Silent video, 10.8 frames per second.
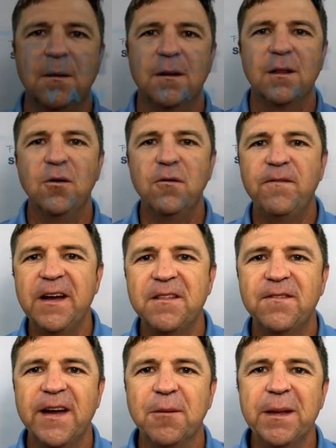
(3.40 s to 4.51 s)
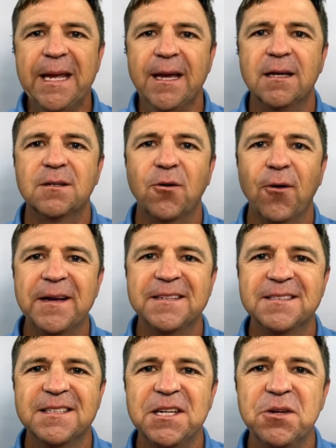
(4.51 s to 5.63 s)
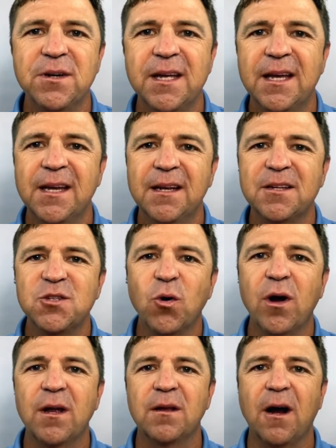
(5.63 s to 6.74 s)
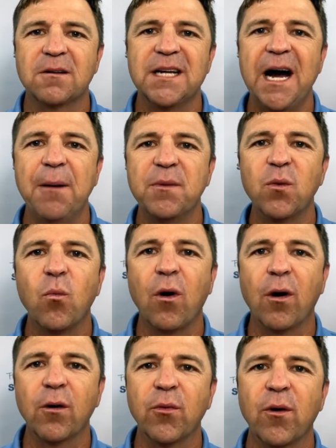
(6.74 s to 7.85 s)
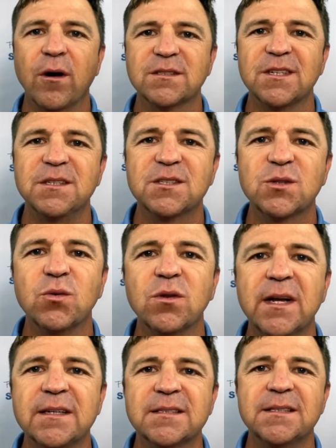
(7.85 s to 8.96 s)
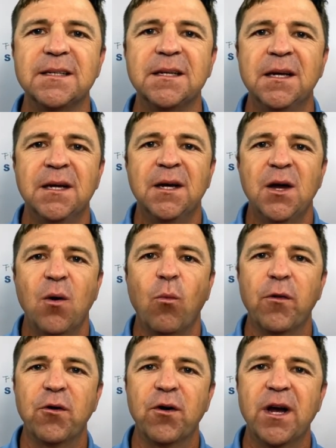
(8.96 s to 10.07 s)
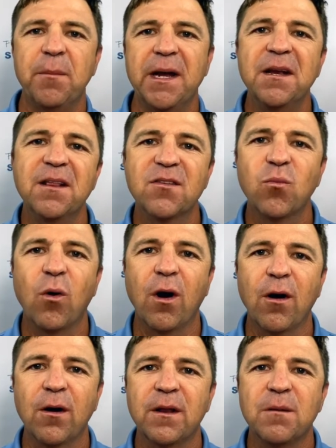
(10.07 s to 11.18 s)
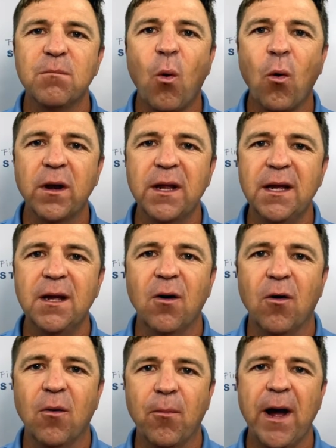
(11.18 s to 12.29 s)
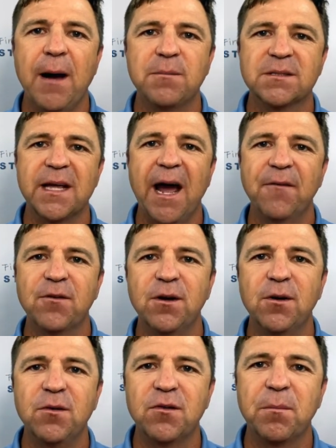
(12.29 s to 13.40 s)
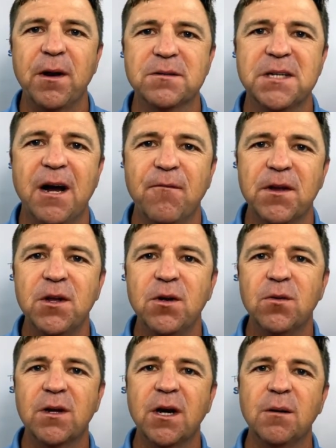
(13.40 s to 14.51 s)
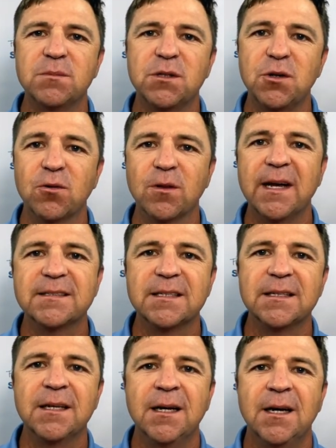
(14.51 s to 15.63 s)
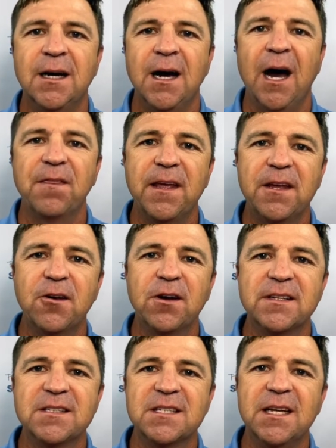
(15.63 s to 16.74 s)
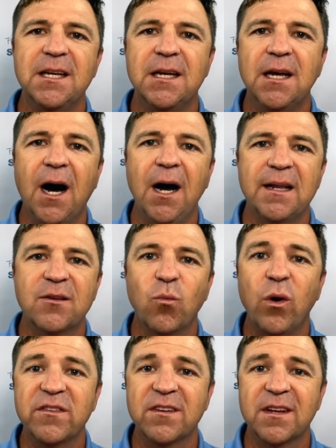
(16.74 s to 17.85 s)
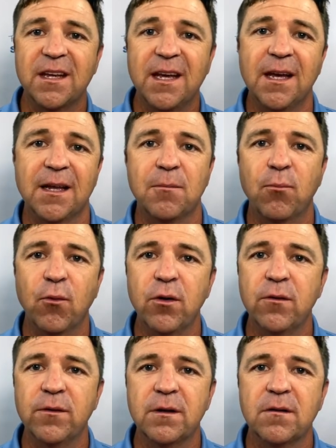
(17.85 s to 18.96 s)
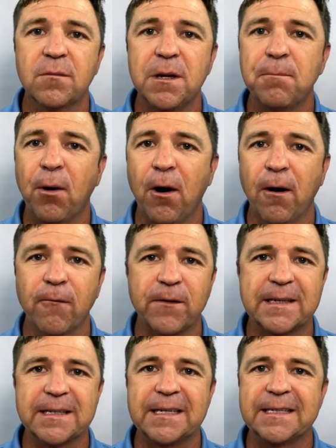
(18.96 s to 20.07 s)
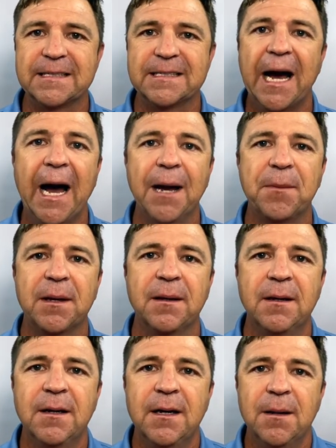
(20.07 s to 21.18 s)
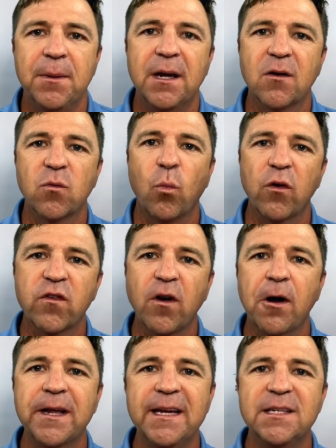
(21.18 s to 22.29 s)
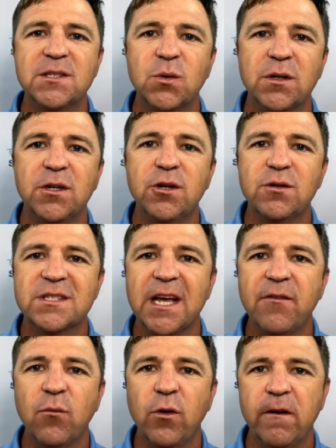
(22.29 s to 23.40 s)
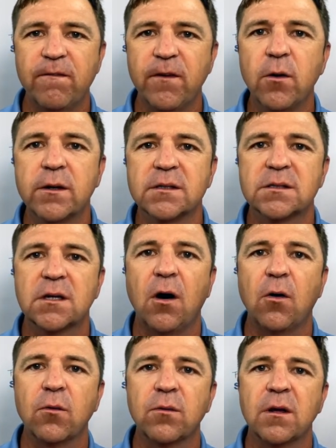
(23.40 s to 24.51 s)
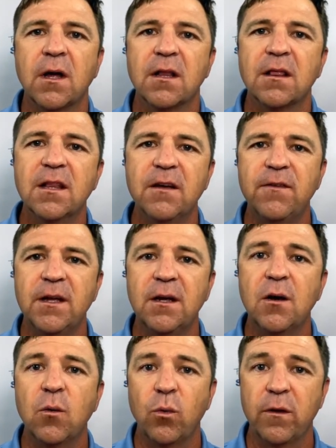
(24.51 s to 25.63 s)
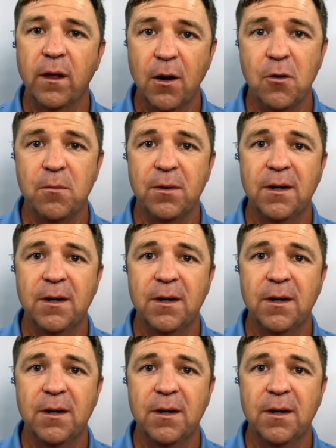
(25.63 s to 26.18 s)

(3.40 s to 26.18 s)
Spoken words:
Hello, Faith family. Great to see you again. Enjoy our time in the Word through our Sunday school lesson. And whether you're coming into this Word in the morning or perhaps the afternoon is a better time for you to come to your lesson, I think you're going to see God has once again proven to be perfect in His timing, because we're starting into a new 7-week focus called Living with Hope.